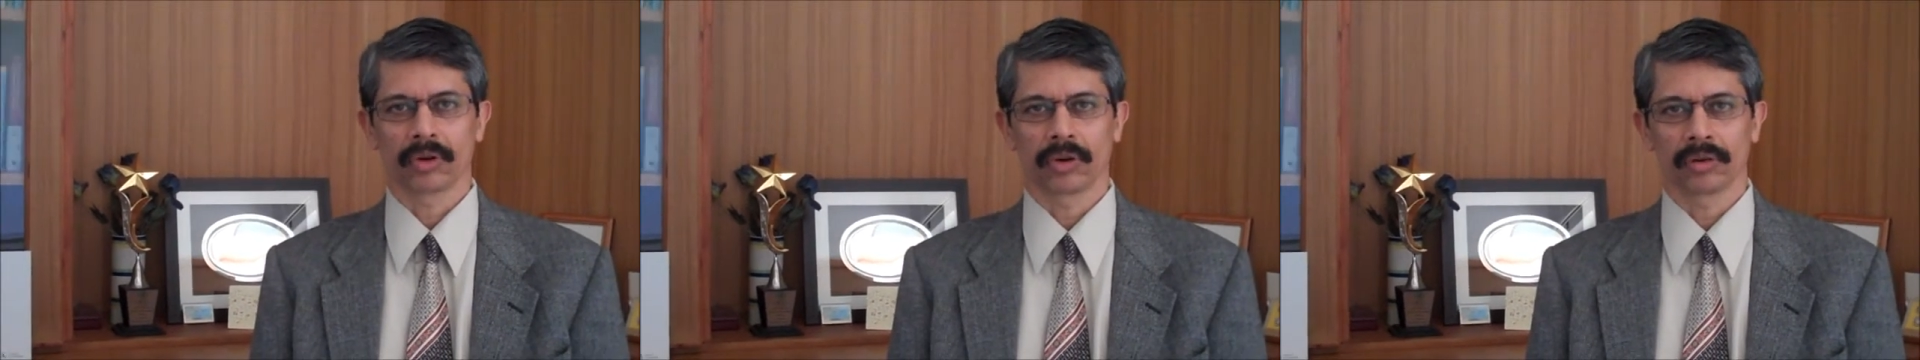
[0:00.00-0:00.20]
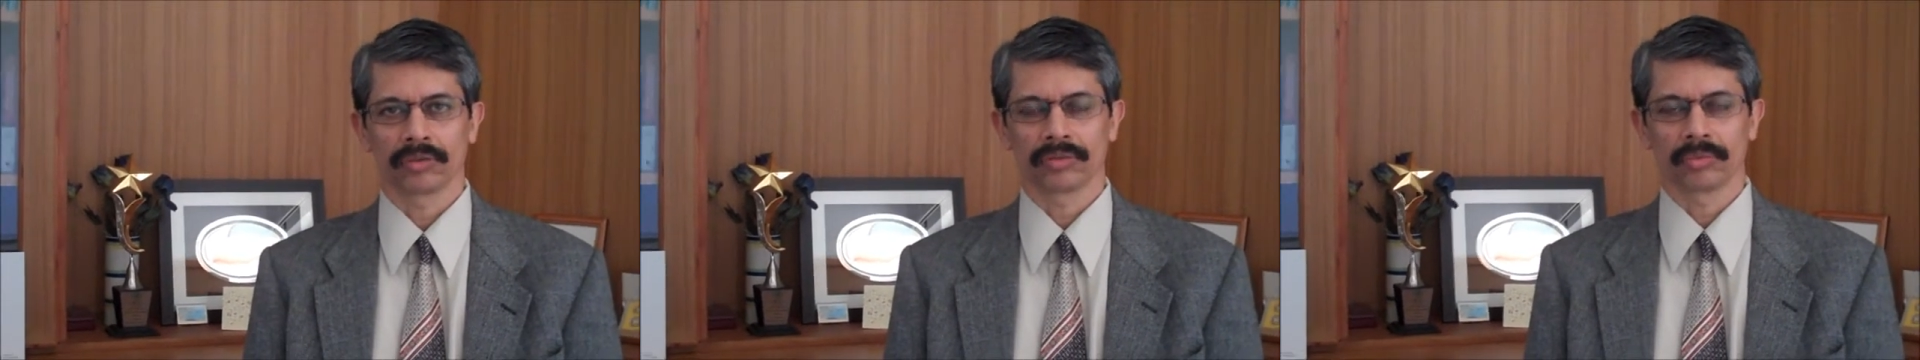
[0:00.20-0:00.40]

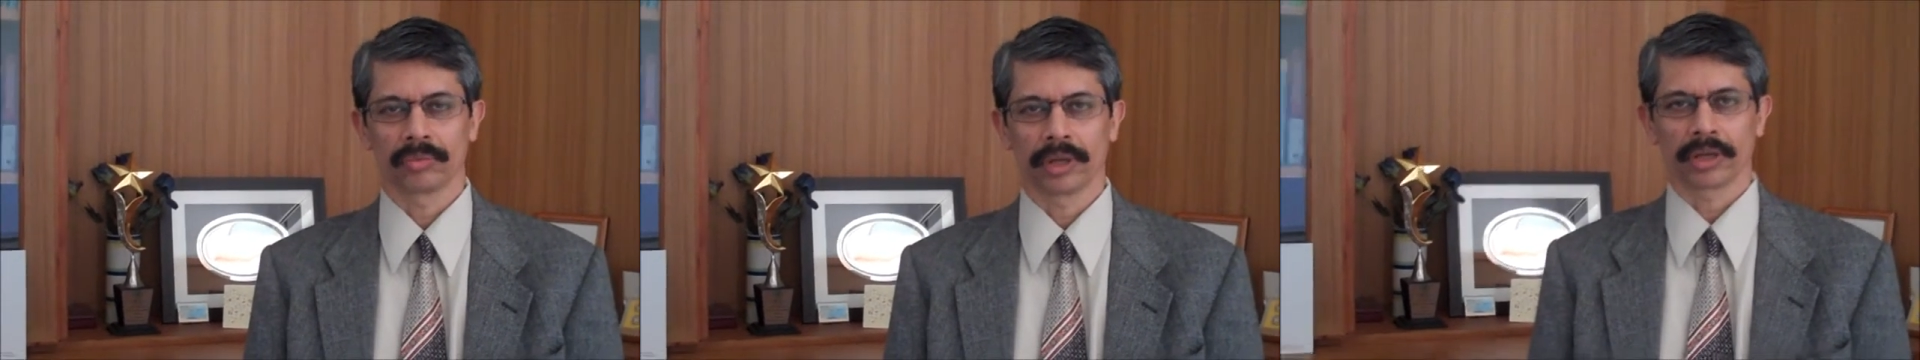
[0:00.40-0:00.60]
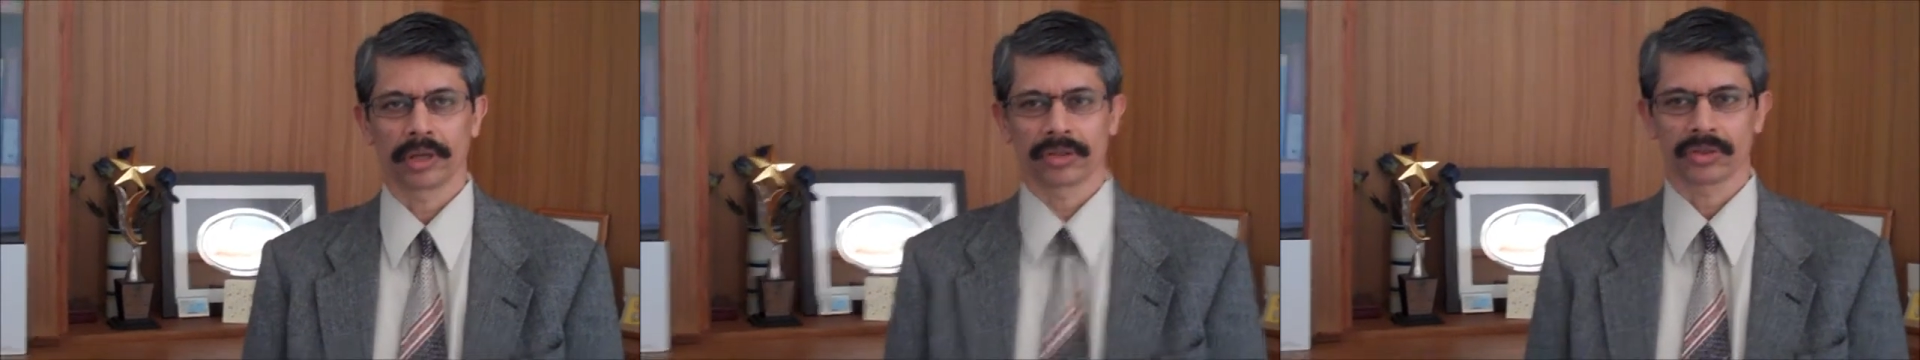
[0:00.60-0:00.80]
of
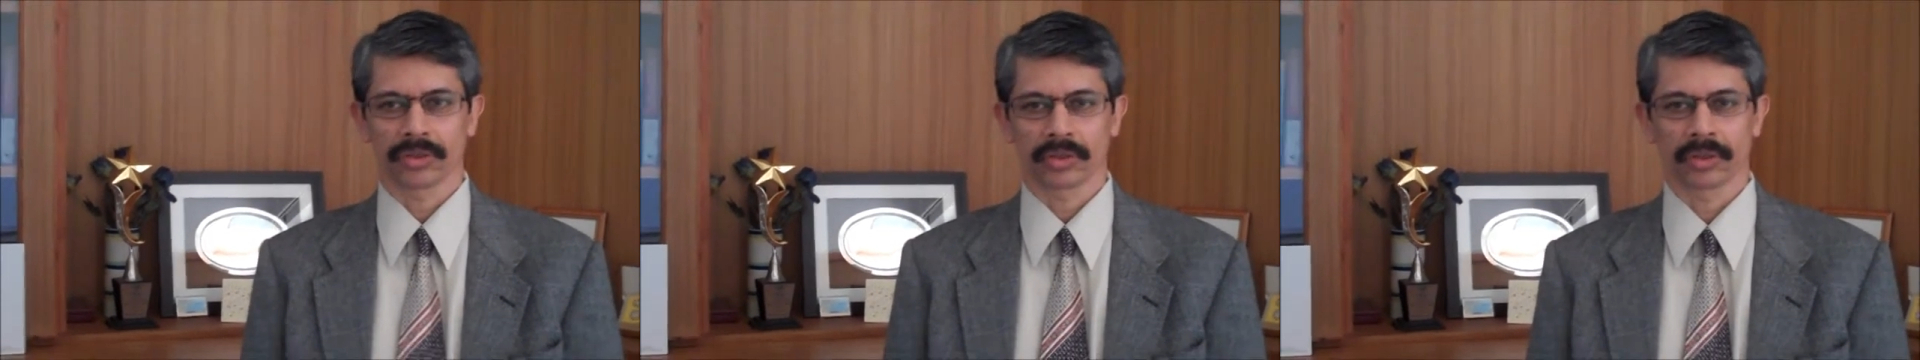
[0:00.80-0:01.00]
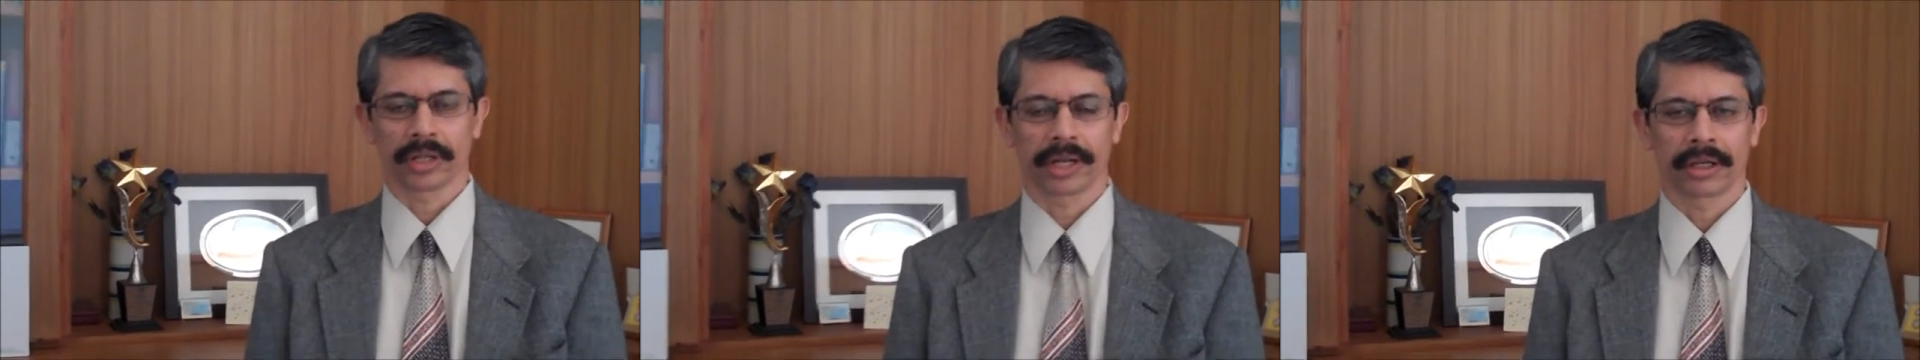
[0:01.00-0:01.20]
making
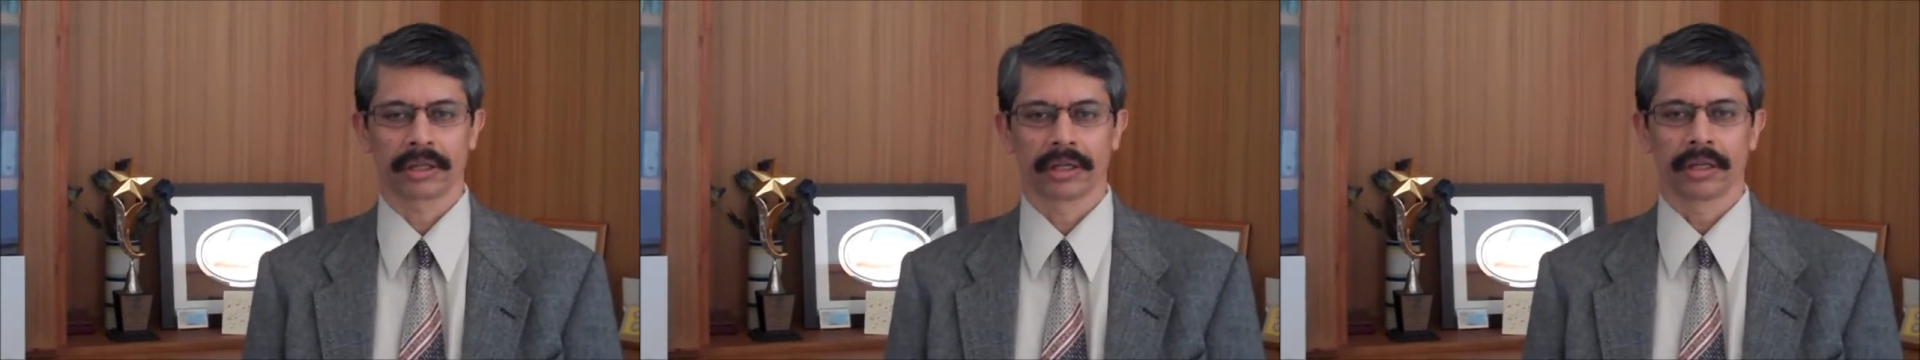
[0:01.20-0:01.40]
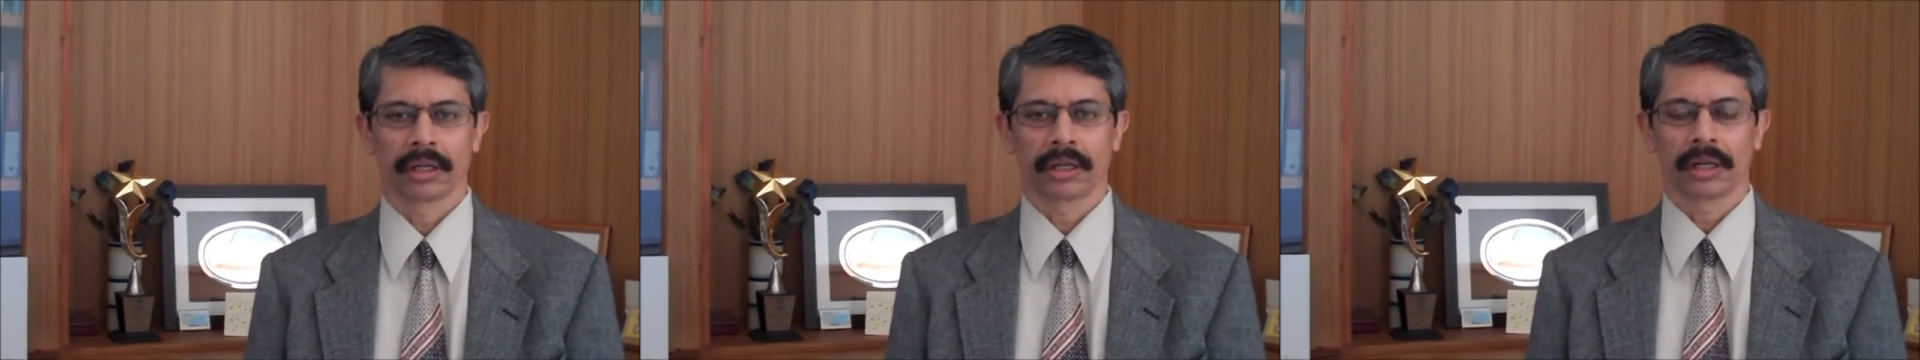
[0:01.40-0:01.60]
sure
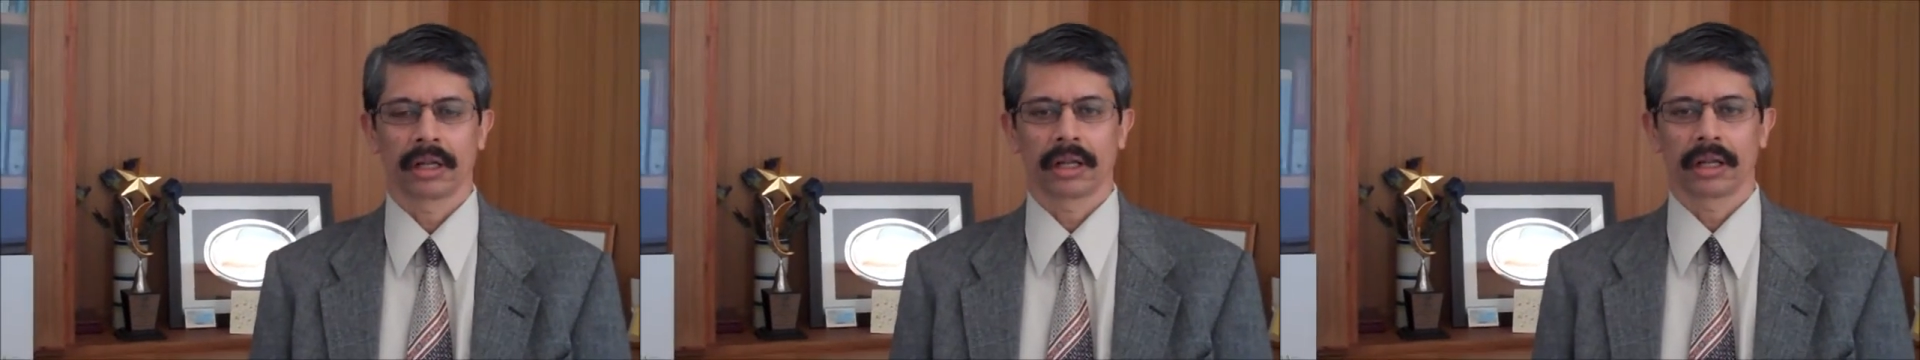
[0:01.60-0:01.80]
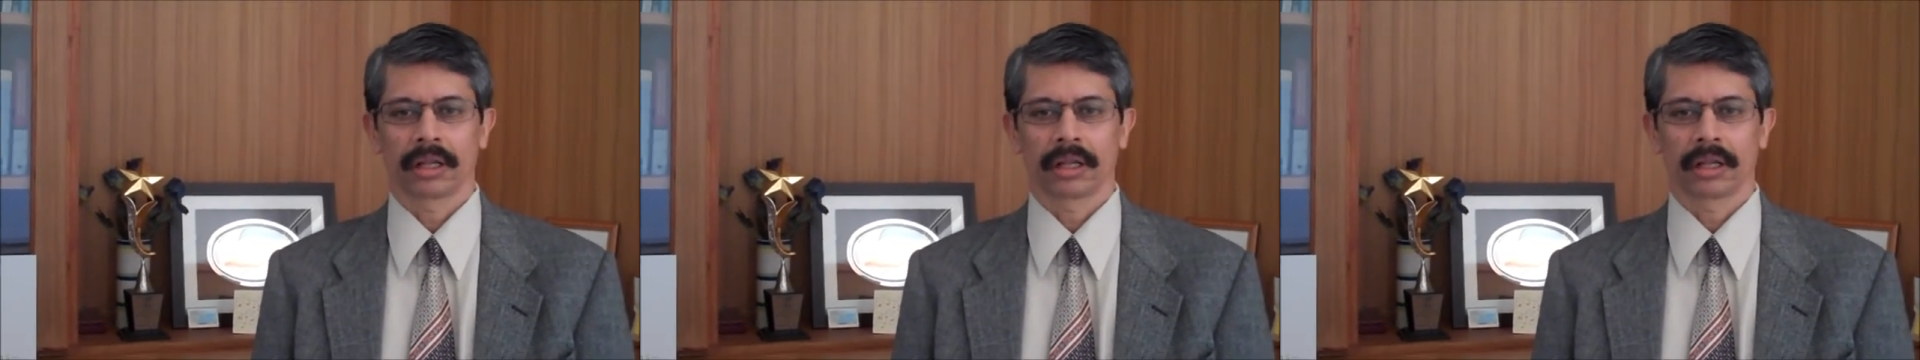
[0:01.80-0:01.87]
that